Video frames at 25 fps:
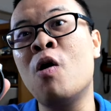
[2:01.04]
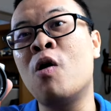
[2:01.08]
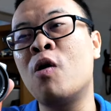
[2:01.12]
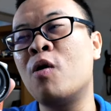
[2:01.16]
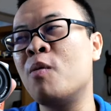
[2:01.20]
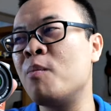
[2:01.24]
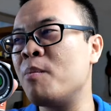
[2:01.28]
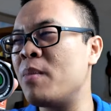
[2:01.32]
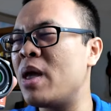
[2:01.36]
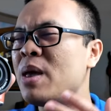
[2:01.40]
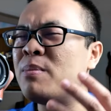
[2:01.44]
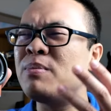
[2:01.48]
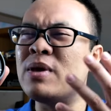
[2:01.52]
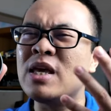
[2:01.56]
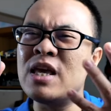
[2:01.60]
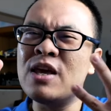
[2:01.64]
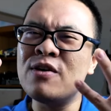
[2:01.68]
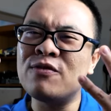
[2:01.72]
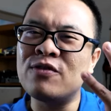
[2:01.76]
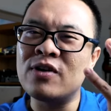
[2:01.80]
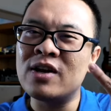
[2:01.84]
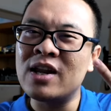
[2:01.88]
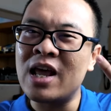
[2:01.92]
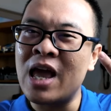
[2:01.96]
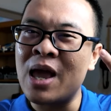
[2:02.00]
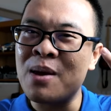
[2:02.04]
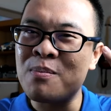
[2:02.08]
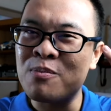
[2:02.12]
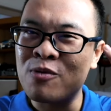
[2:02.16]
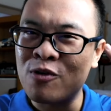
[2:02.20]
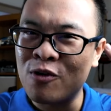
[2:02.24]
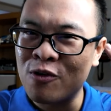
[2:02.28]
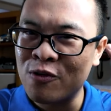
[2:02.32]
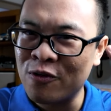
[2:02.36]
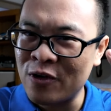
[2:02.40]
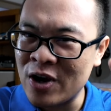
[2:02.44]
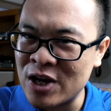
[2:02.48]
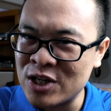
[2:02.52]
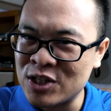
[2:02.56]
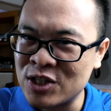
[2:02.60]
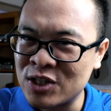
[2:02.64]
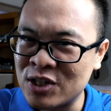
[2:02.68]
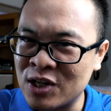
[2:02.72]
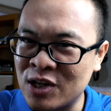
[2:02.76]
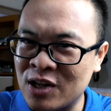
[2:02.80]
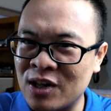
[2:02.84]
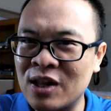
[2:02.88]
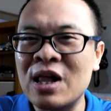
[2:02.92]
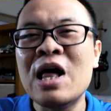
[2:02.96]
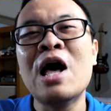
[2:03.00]
or maybe even a
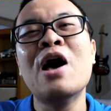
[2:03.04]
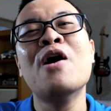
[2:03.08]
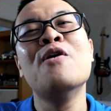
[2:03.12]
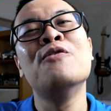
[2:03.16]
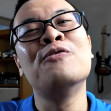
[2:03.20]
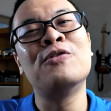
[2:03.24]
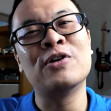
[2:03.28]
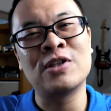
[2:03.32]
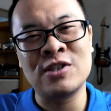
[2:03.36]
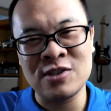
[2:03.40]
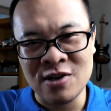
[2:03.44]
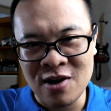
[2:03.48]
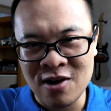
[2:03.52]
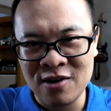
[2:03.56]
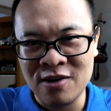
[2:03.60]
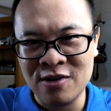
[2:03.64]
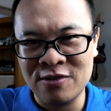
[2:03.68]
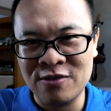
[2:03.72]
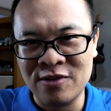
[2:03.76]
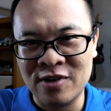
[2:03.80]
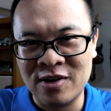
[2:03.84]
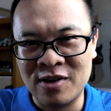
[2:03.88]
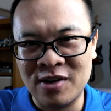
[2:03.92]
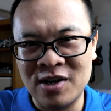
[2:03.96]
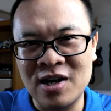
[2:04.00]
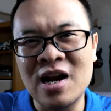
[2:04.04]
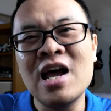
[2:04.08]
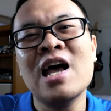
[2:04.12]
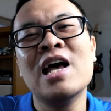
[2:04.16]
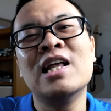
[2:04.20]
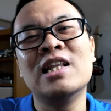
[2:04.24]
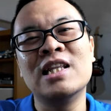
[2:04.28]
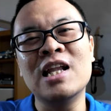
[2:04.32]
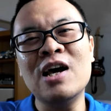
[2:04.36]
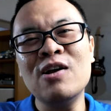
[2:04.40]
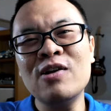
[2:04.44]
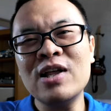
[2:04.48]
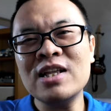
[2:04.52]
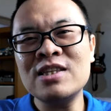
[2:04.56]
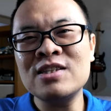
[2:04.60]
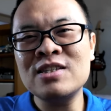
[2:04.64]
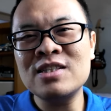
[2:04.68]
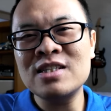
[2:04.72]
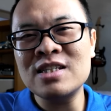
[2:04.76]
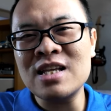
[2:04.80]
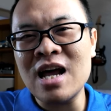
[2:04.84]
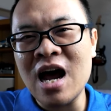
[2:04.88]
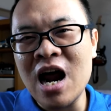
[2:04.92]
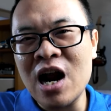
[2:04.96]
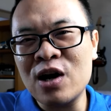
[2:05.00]
professional photographer. Now let's
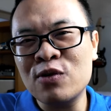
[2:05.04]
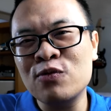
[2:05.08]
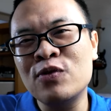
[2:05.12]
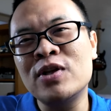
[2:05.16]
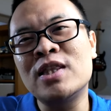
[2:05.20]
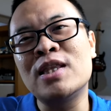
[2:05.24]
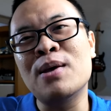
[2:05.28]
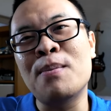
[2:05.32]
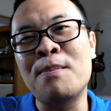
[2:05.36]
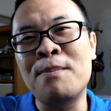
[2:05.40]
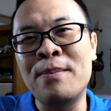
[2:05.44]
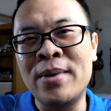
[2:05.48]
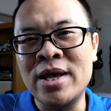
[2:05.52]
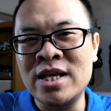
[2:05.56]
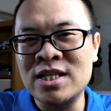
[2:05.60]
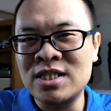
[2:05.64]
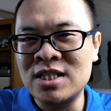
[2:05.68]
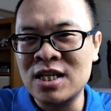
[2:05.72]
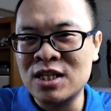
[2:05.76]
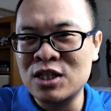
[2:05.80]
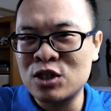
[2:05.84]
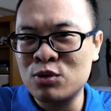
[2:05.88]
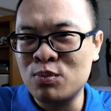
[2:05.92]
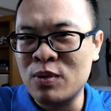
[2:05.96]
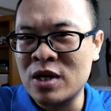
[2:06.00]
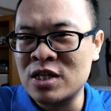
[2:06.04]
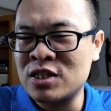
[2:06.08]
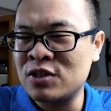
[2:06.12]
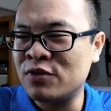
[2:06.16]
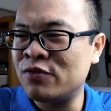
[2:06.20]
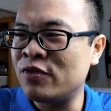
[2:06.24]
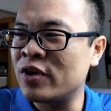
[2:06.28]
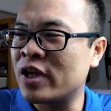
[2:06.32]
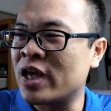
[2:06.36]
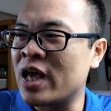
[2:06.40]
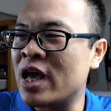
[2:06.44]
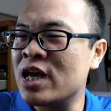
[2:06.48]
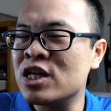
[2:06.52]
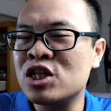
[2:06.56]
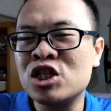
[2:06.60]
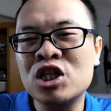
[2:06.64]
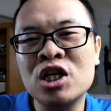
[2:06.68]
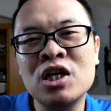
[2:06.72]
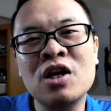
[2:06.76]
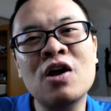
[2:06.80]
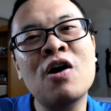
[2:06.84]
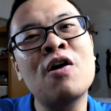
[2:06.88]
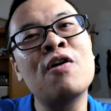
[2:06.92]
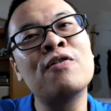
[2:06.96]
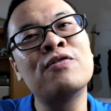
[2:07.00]
start with the basic
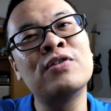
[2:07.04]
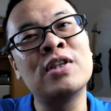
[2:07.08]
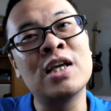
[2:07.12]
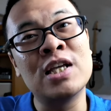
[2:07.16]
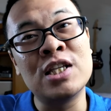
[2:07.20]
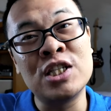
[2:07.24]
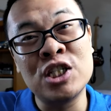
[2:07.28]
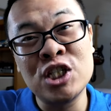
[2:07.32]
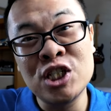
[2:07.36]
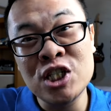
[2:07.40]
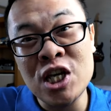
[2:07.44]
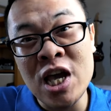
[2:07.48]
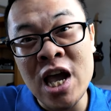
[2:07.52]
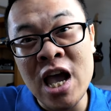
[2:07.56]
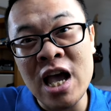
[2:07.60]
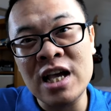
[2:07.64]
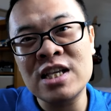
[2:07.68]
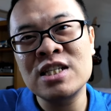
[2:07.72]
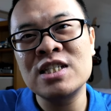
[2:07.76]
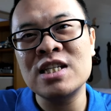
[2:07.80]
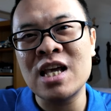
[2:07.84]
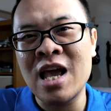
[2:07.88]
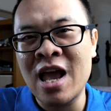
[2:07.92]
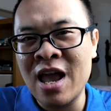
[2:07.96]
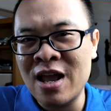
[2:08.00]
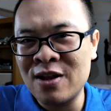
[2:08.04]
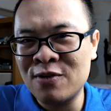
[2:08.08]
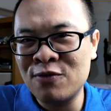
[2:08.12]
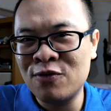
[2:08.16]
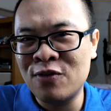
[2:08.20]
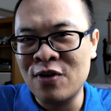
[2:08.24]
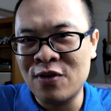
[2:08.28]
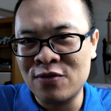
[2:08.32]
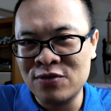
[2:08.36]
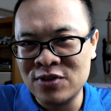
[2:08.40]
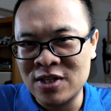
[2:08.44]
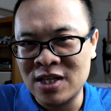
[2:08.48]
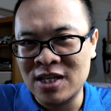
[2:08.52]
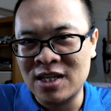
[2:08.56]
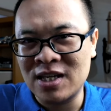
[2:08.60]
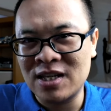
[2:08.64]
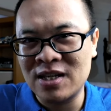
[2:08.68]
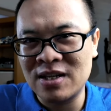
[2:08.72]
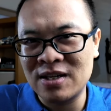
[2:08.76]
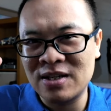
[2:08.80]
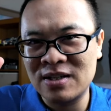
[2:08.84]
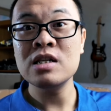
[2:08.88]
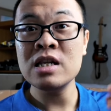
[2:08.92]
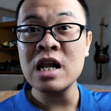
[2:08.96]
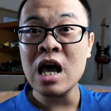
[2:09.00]
specification of the GX850.
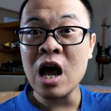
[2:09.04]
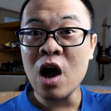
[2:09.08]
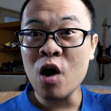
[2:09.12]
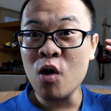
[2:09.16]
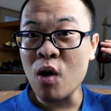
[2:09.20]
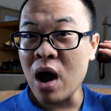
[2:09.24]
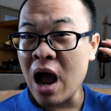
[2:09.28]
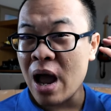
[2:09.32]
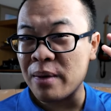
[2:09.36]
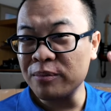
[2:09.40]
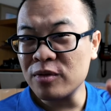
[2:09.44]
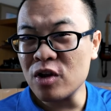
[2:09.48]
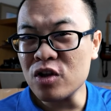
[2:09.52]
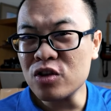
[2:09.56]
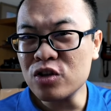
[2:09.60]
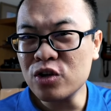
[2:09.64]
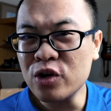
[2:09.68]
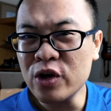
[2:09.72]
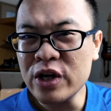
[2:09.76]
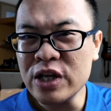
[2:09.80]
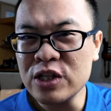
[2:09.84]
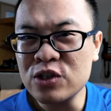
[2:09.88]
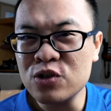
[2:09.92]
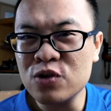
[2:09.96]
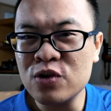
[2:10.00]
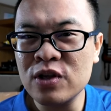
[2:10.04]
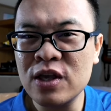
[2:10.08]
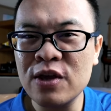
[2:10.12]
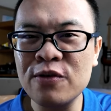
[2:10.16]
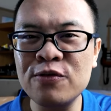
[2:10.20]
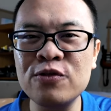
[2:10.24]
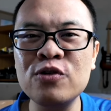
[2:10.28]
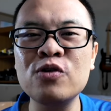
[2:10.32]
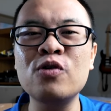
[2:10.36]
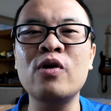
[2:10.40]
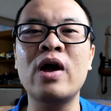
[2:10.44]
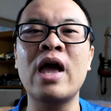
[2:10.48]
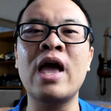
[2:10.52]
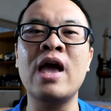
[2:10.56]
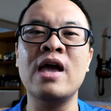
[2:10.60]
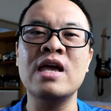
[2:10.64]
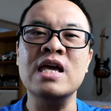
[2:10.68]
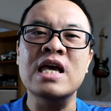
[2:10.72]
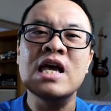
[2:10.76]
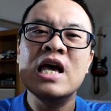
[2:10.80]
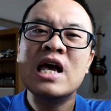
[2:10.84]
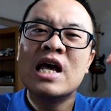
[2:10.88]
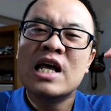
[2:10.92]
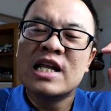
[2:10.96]
Now, I'm not going to give you a